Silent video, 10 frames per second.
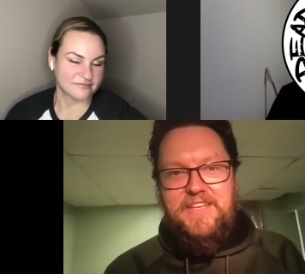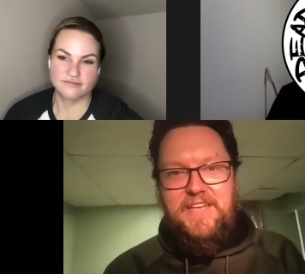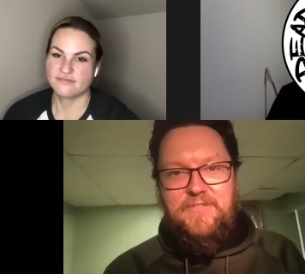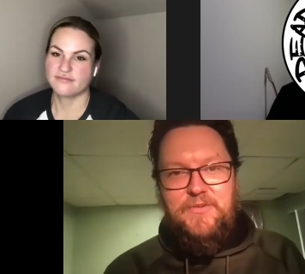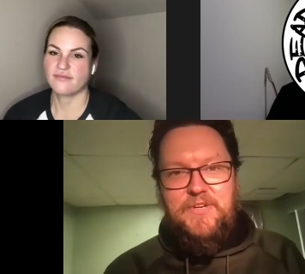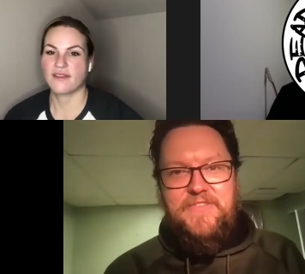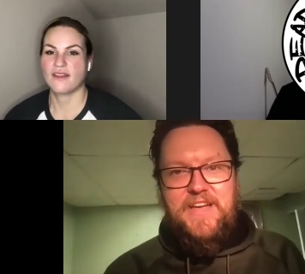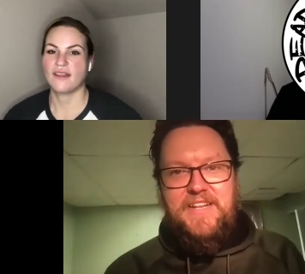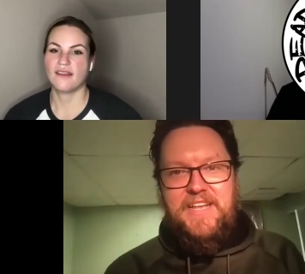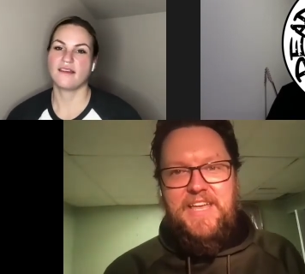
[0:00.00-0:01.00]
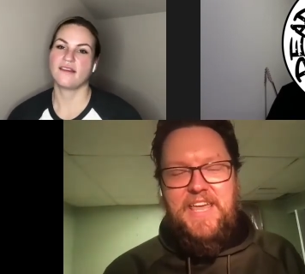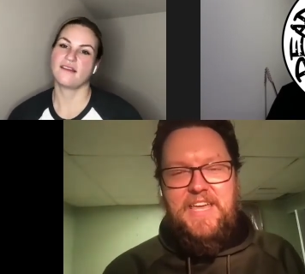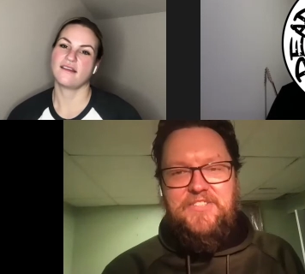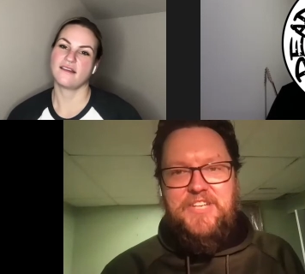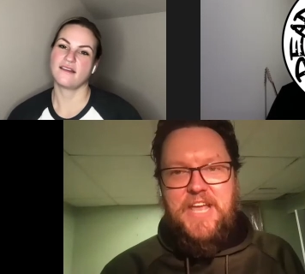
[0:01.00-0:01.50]
Speaker 1: you would have had like eight
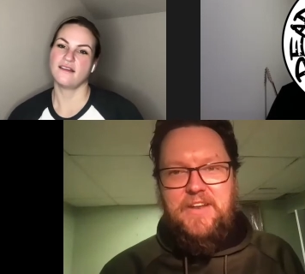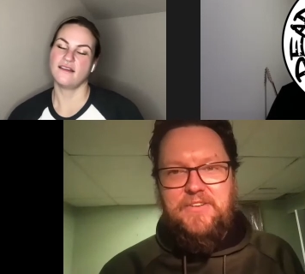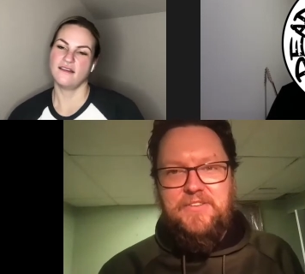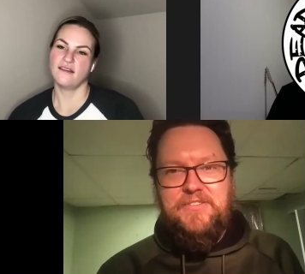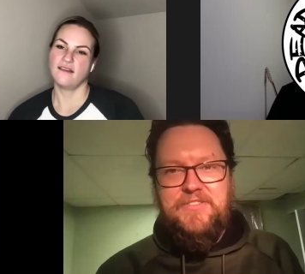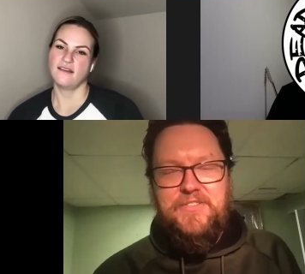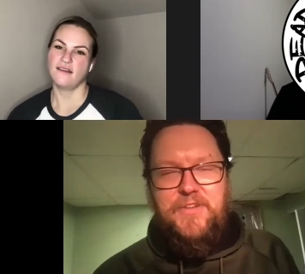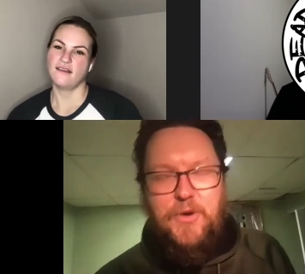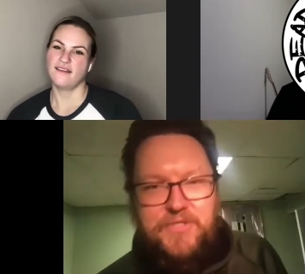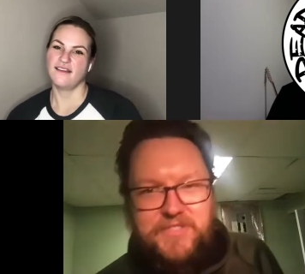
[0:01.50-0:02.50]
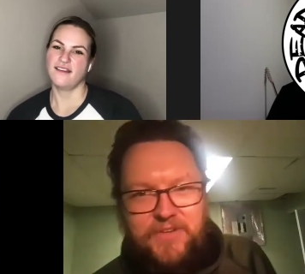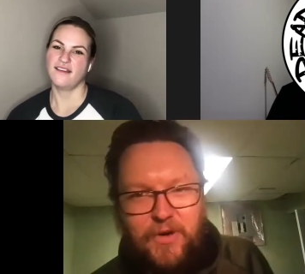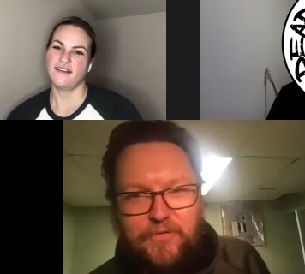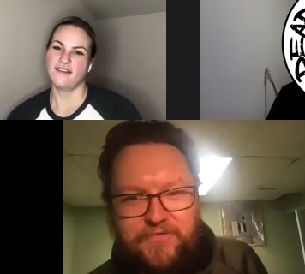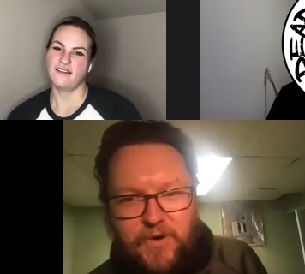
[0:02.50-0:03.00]
channels, no no
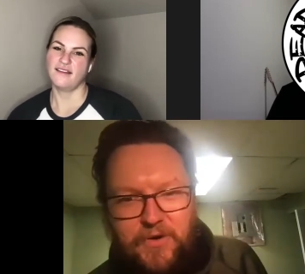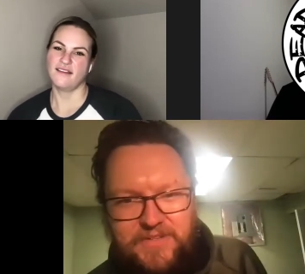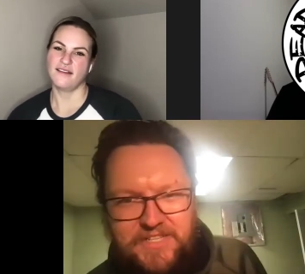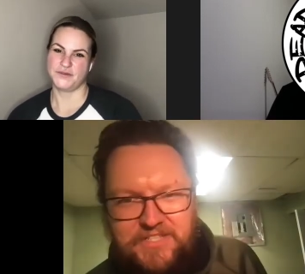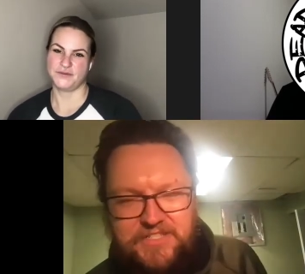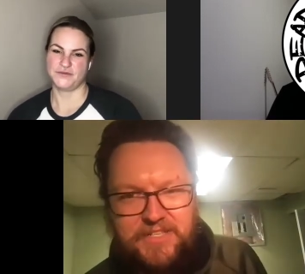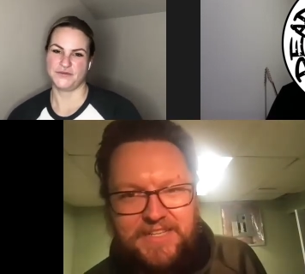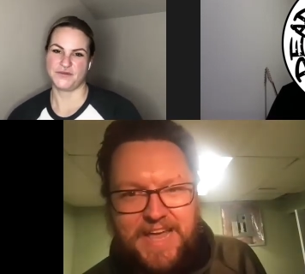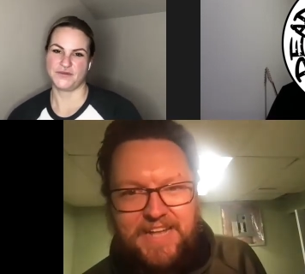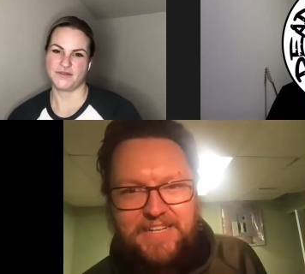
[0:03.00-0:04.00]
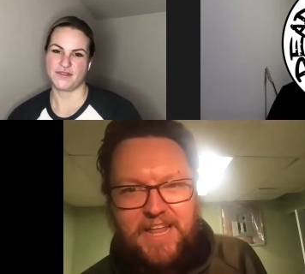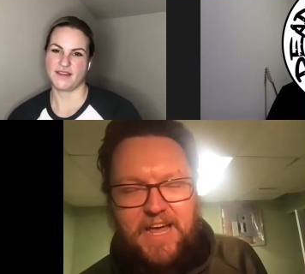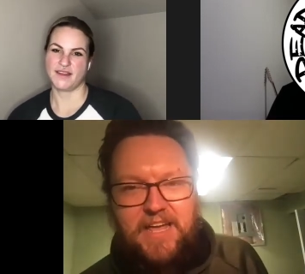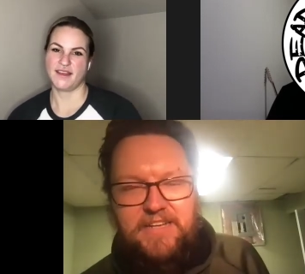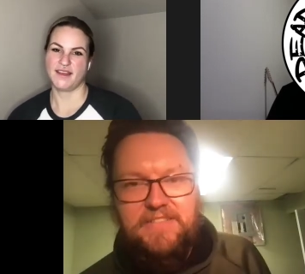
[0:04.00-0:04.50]
phone, like just a
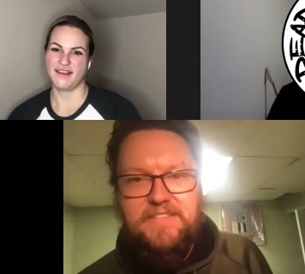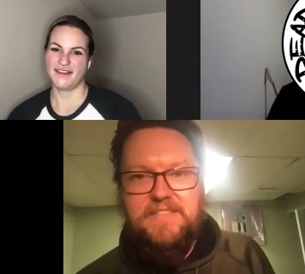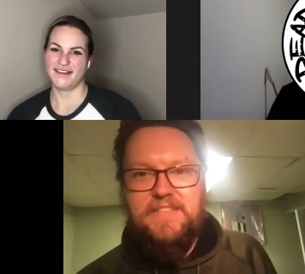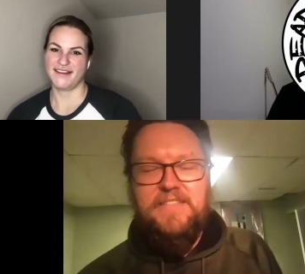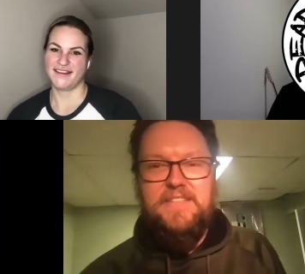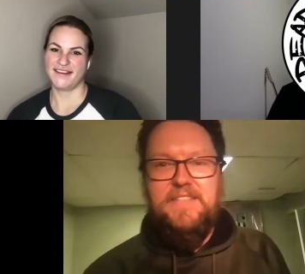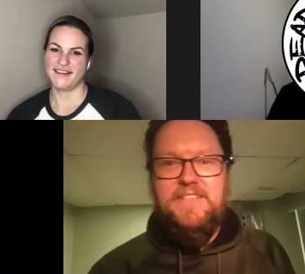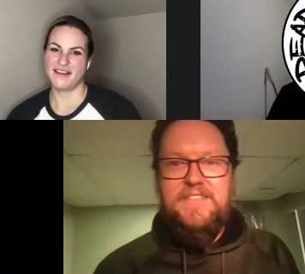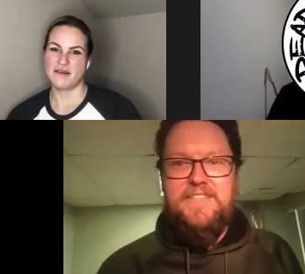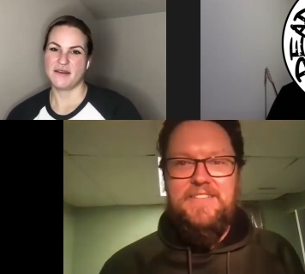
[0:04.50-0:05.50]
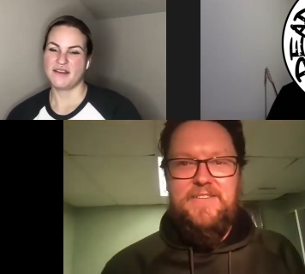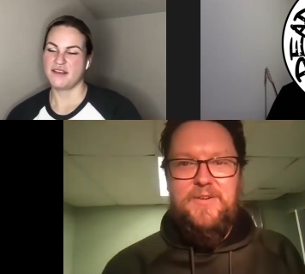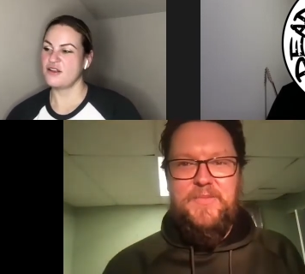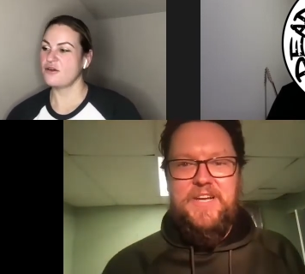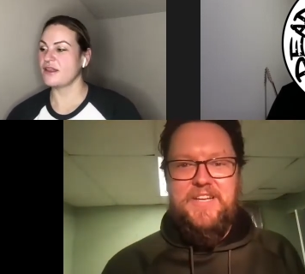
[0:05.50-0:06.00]
landline. Oh
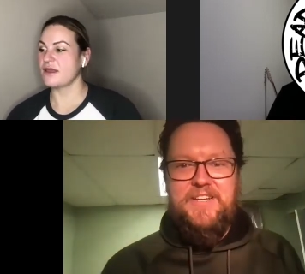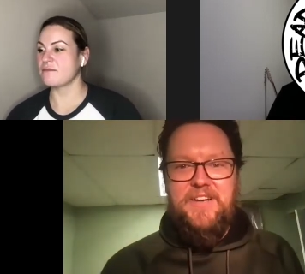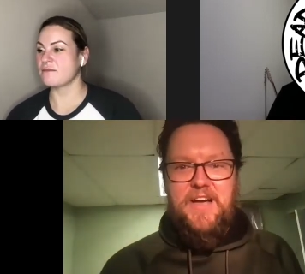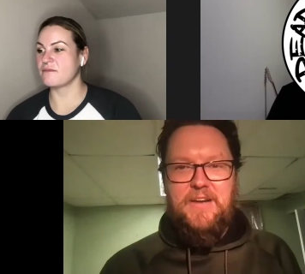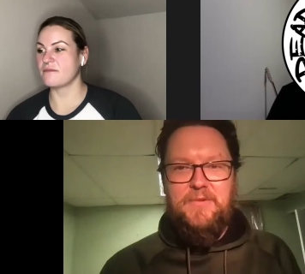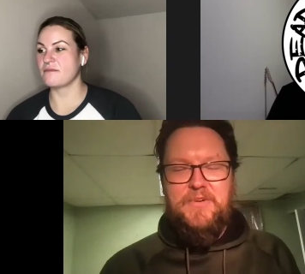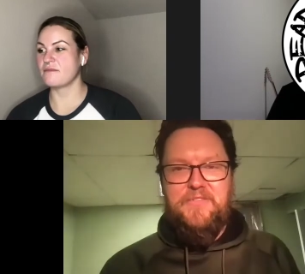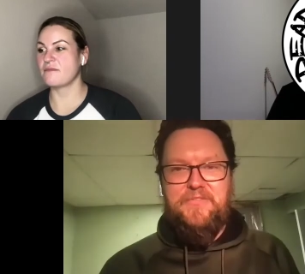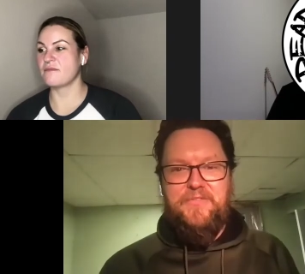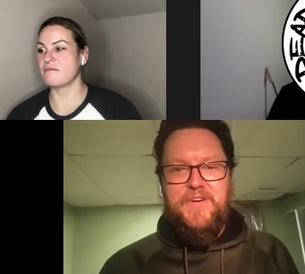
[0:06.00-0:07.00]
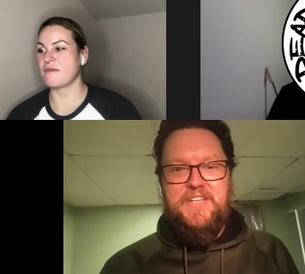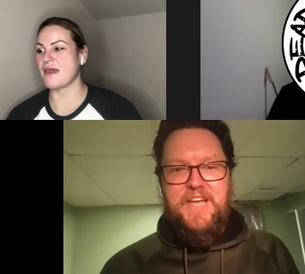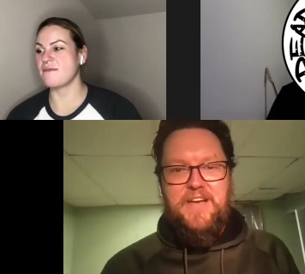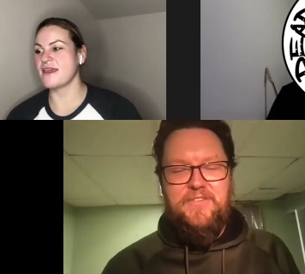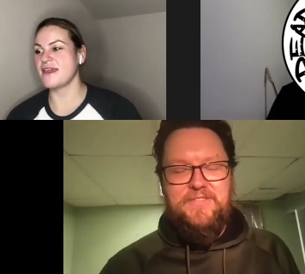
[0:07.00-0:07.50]
my God.
Speaker 2: You know, like, I would have freaked out.
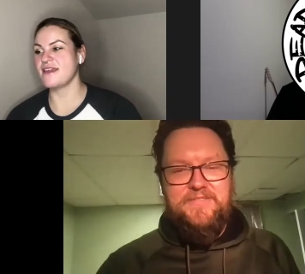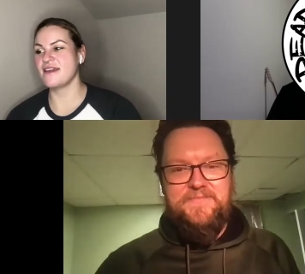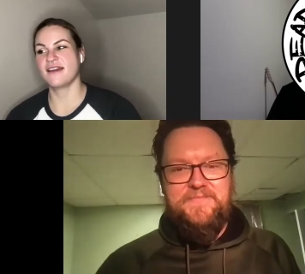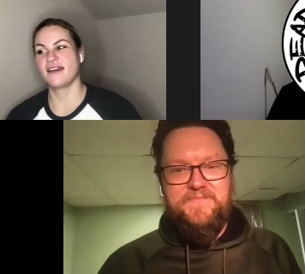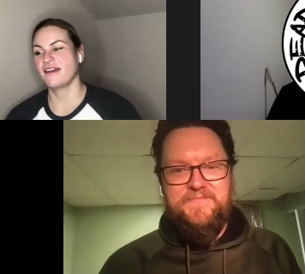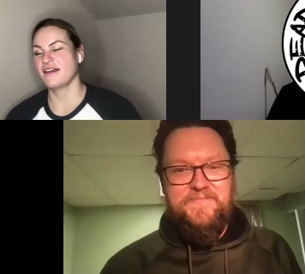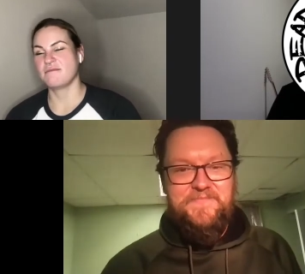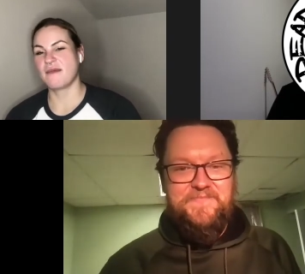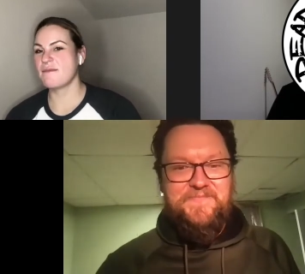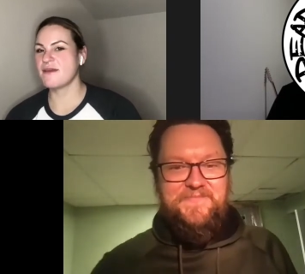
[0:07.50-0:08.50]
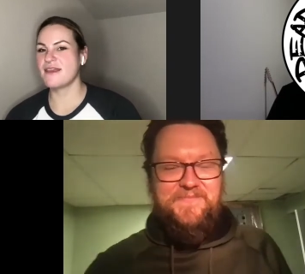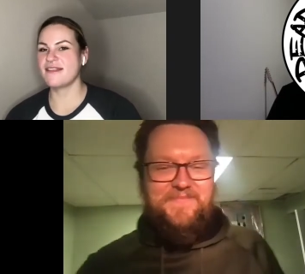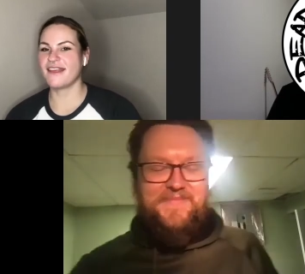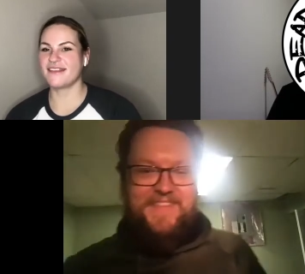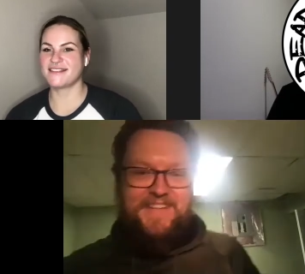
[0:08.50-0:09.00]
Maybe Maybe
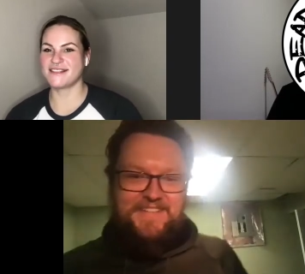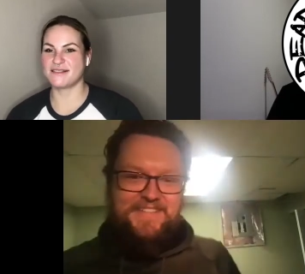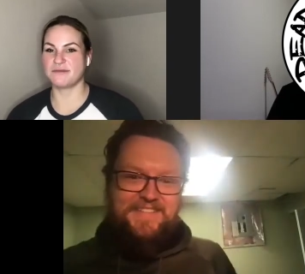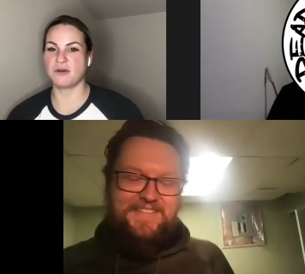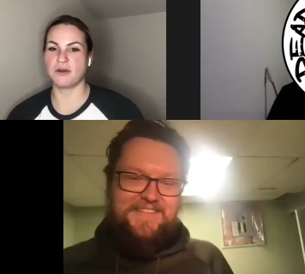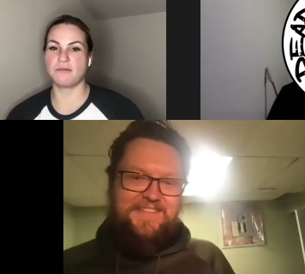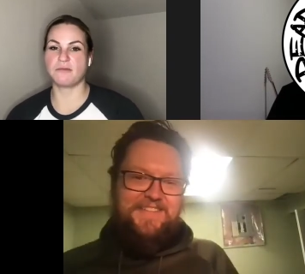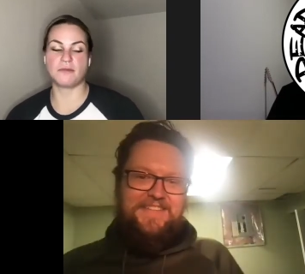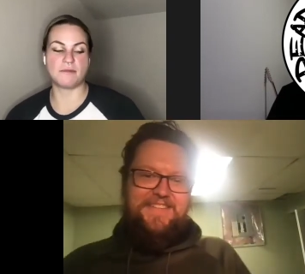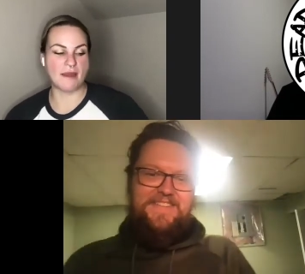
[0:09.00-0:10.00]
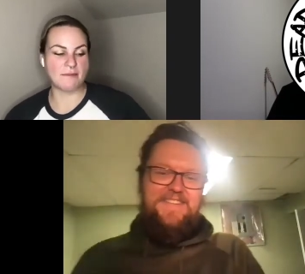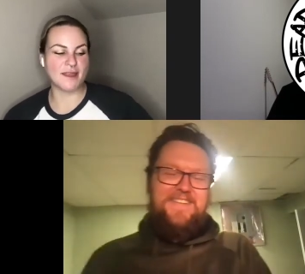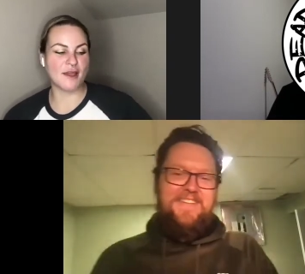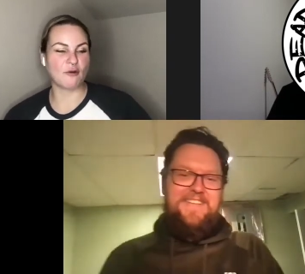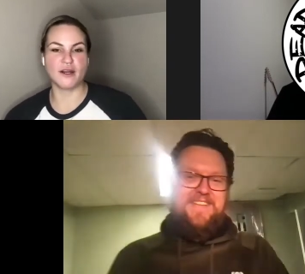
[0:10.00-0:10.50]
this is where,
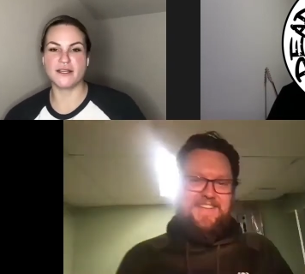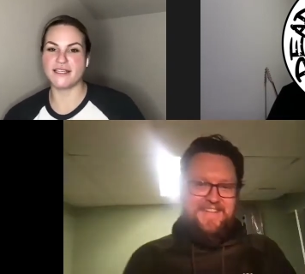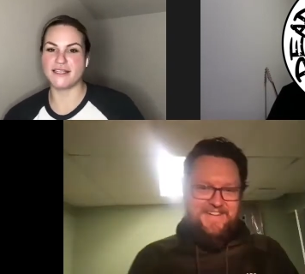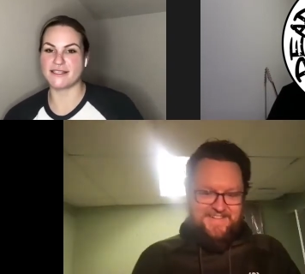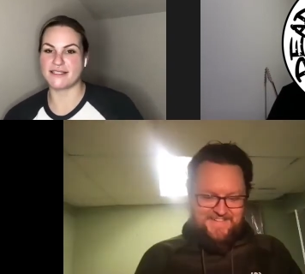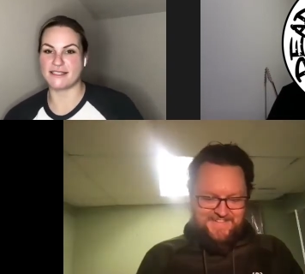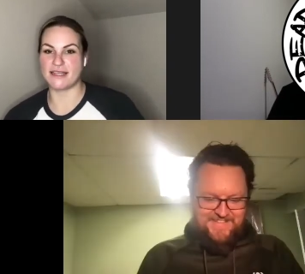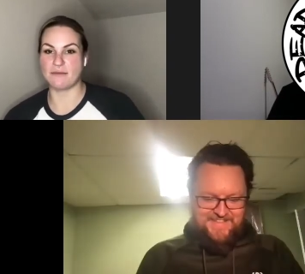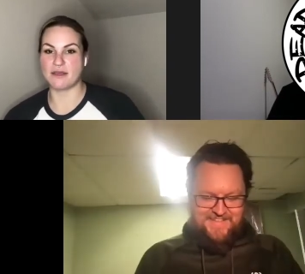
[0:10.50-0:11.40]
maybe they quarantined us this